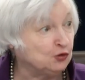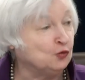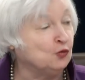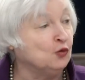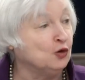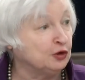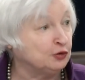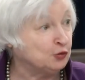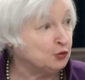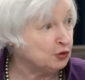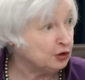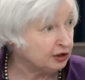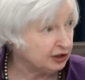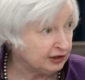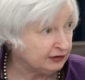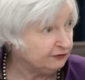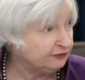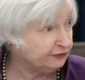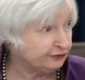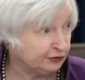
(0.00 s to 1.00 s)
one would
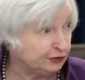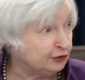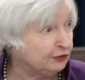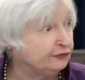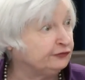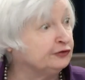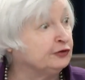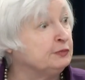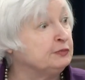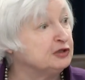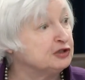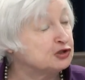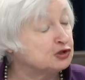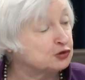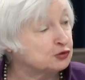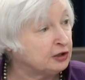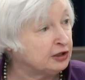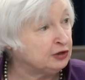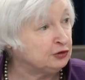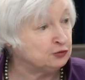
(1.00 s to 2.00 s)
infer from a
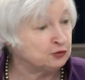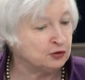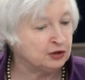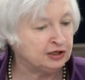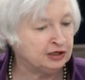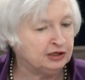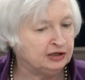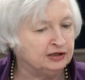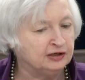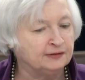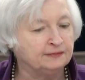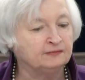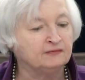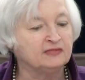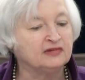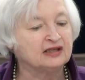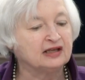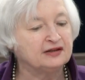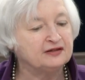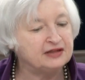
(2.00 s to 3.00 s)
straight read.
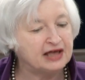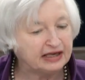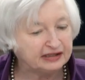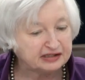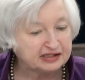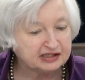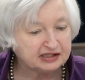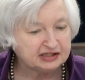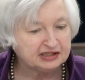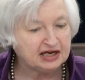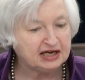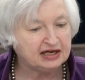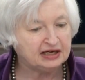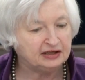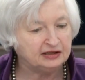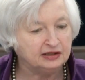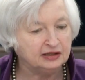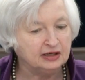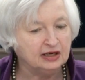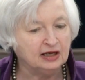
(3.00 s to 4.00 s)
That
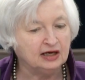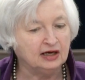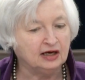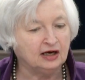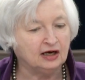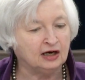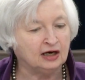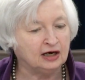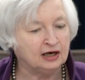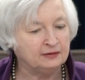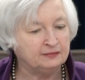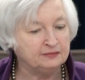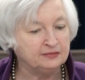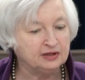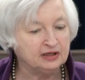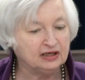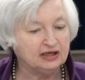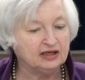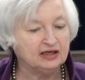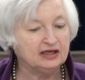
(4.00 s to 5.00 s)
said,
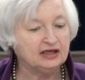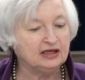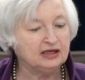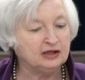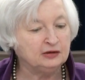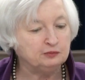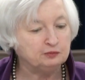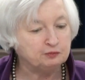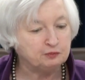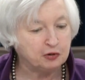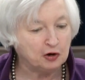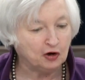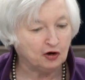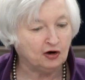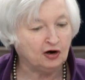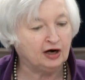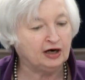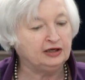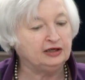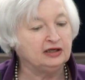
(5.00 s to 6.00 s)
in
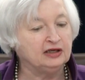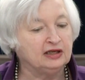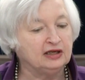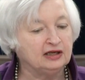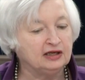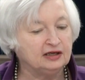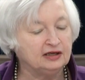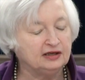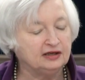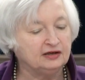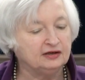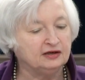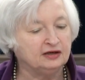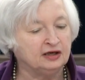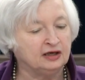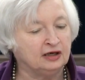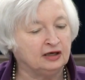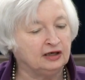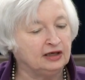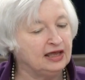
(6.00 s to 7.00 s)
part,
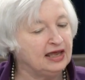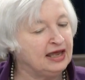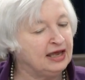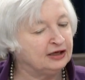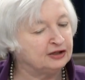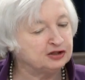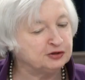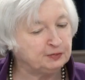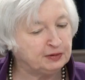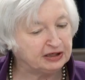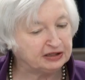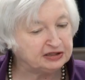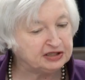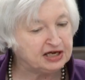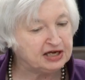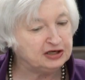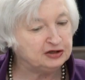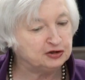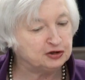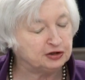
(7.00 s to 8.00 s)

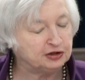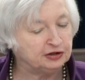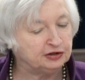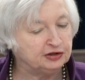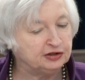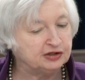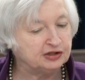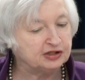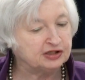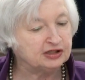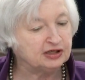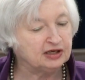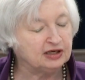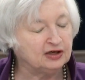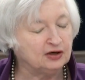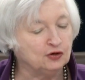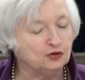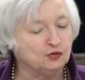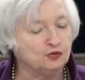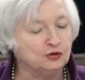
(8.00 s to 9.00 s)
expectations
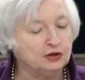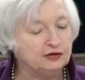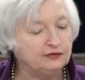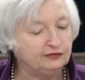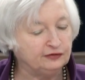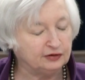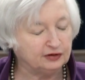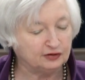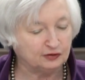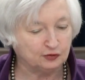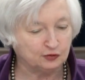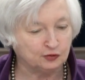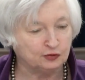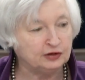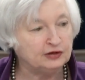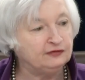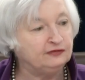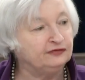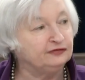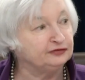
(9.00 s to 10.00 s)

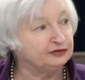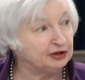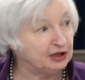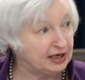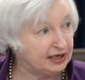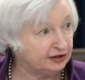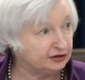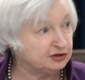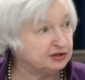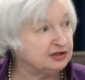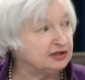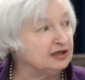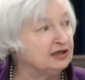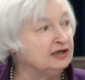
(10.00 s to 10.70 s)
reflect